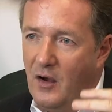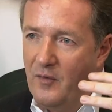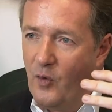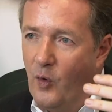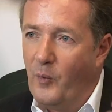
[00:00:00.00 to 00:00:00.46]

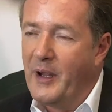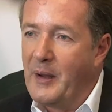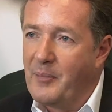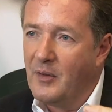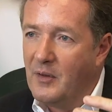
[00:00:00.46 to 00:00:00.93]
of all
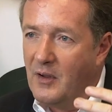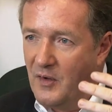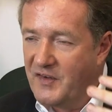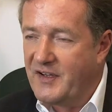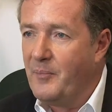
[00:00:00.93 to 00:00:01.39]
people
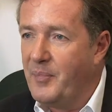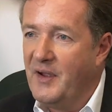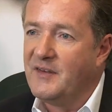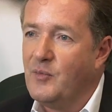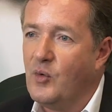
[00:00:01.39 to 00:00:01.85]
who send
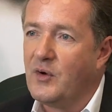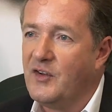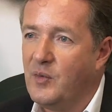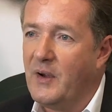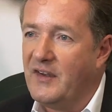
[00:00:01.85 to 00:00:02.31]
Piers
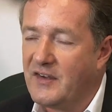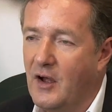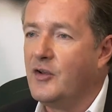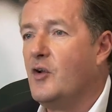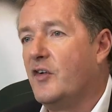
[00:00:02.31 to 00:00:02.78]
Morgan tweets
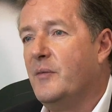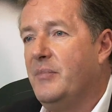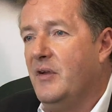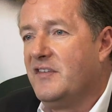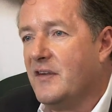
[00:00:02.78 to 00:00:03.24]
are not
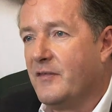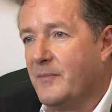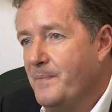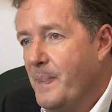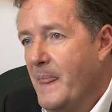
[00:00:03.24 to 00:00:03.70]

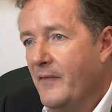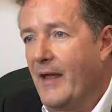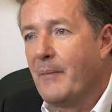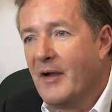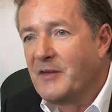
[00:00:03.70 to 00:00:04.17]
abusive.
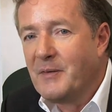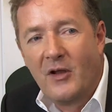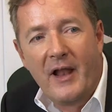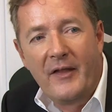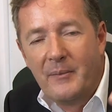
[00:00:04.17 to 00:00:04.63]
That makes me
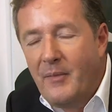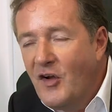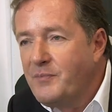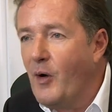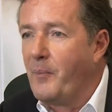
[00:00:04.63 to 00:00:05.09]
look like the
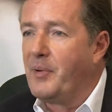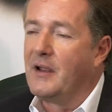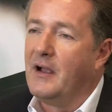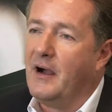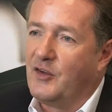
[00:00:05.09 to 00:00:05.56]
most
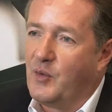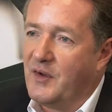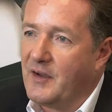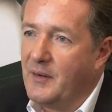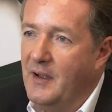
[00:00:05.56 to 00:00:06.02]
popular guy on Twitter.